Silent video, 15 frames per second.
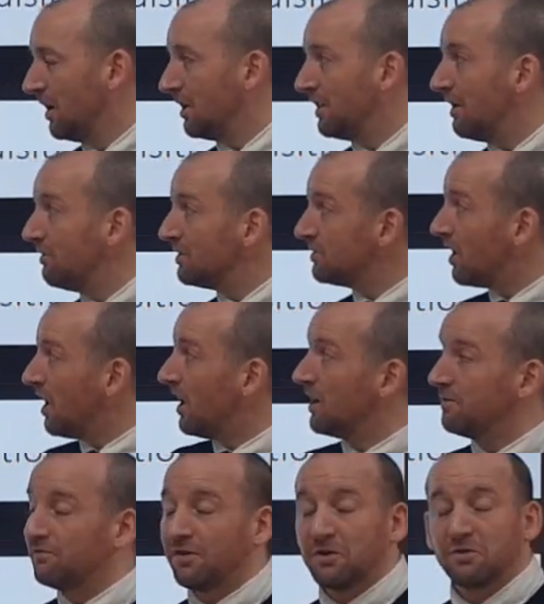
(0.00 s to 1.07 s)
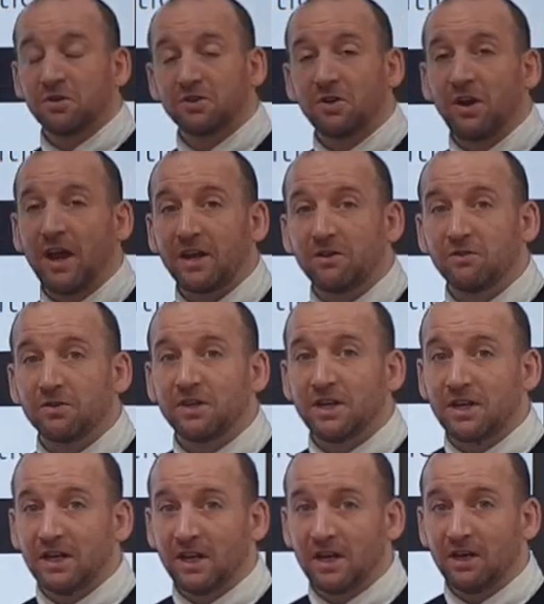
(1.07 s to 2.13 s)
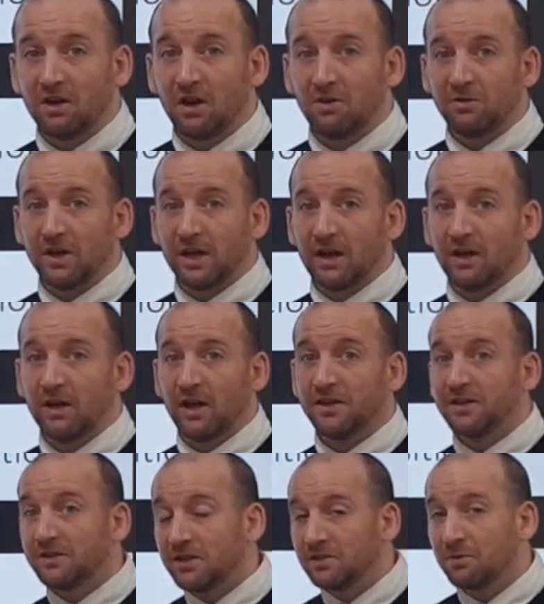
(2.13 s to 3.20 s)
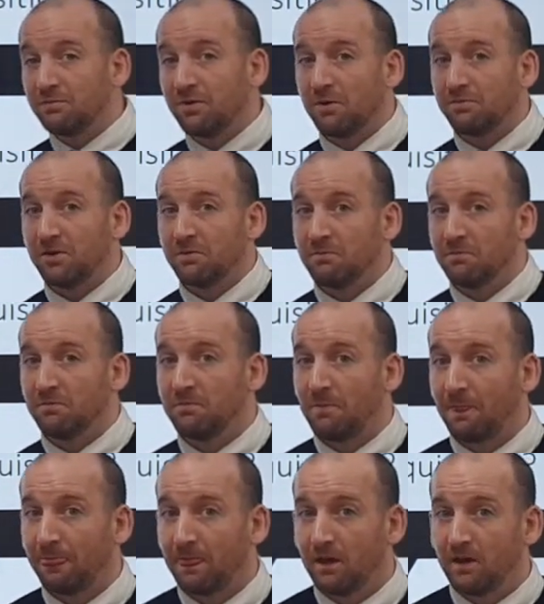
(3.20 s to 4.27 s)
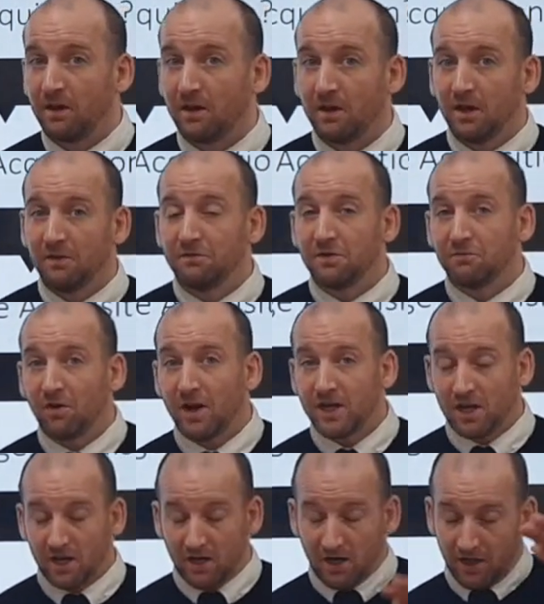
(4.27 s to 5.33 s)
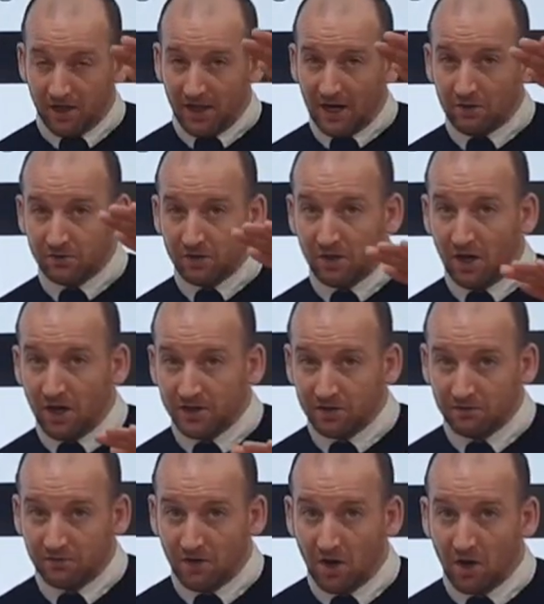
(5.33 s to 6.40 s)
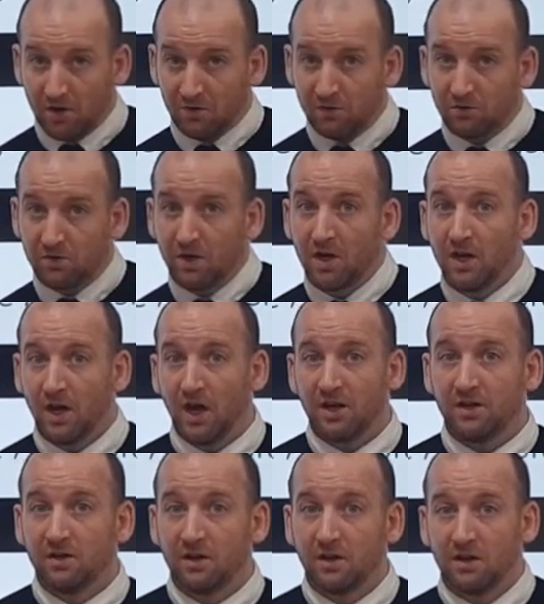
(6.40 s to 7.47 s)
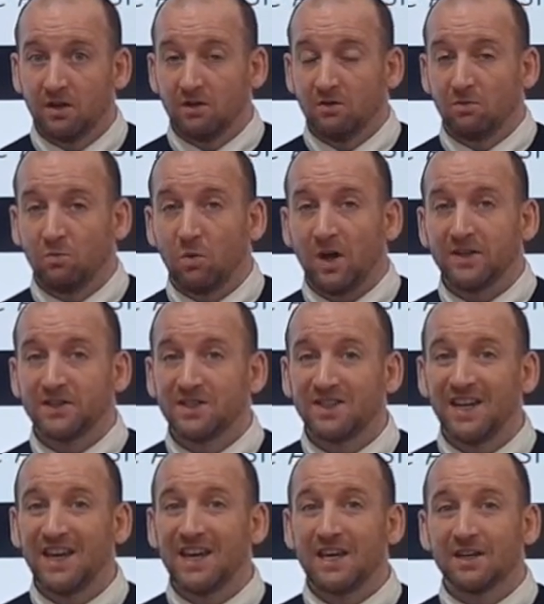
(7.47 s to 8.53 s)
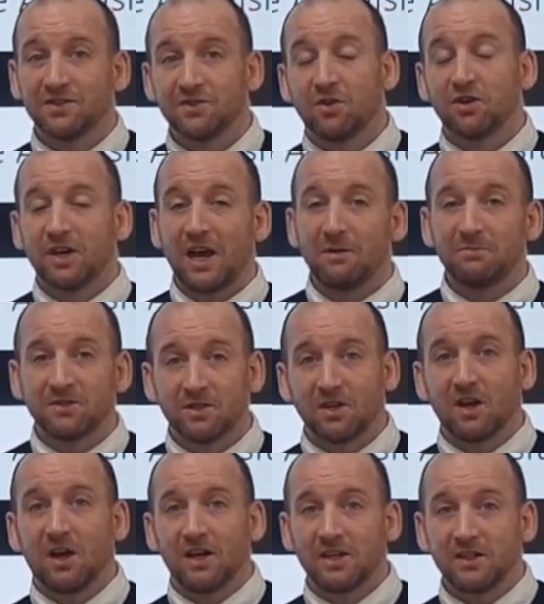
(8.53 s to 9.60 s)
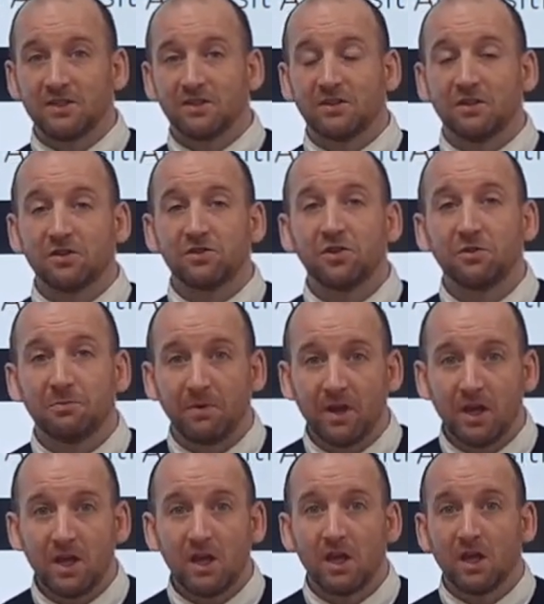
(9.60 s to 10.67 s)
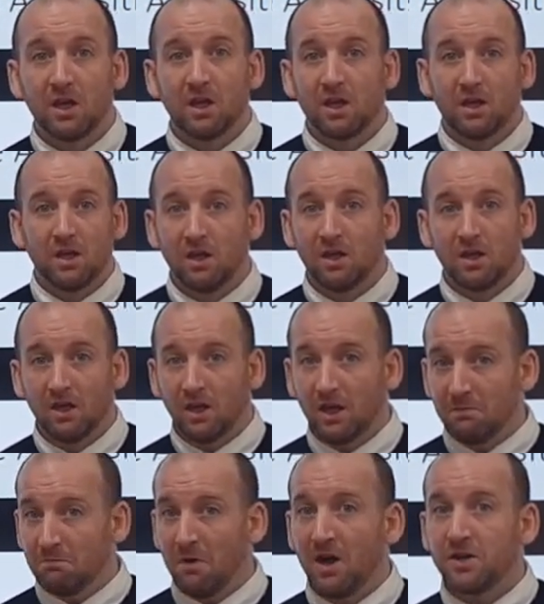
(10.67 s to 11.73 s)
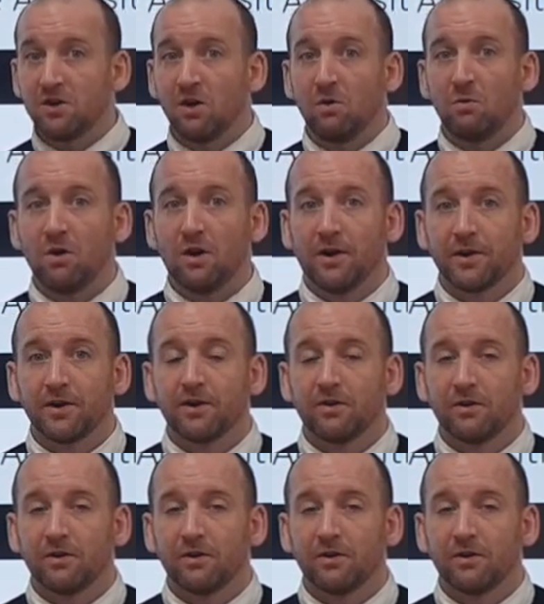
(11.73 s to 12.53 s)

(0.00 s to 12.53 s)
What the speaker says: There is a high focus on accuracy in coding, and this is a problem. If you write 1,000 lines of code and one T is not capitalized that should be, it might not work.